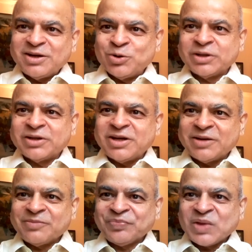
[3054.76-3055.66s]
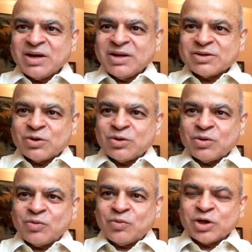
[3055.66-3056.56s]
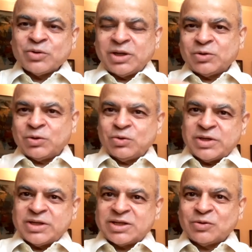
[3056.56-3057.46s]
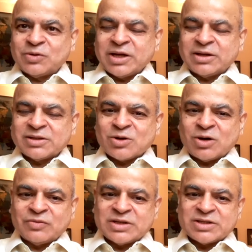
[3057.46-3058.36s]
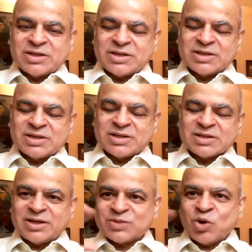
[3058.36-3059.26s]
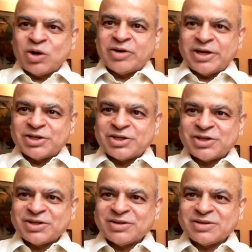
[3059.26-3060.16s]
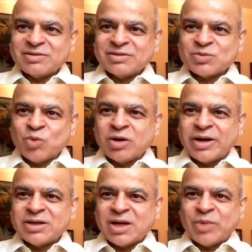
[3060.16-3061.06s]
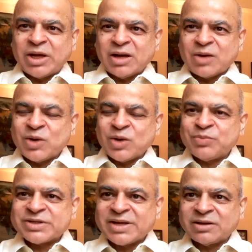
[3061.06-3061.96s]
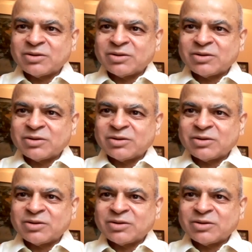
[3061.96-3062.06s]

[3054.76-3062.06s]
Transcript: during the day. So what you need to do is to get a stock which is inside a small range. Small range, I mean like 1%